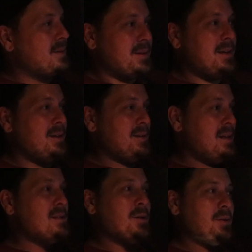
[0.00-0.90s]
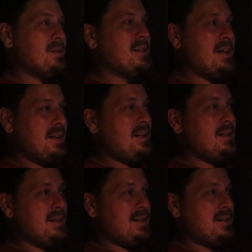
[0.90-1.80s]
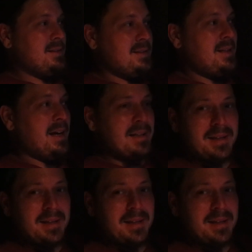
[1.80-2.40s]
he told us that he had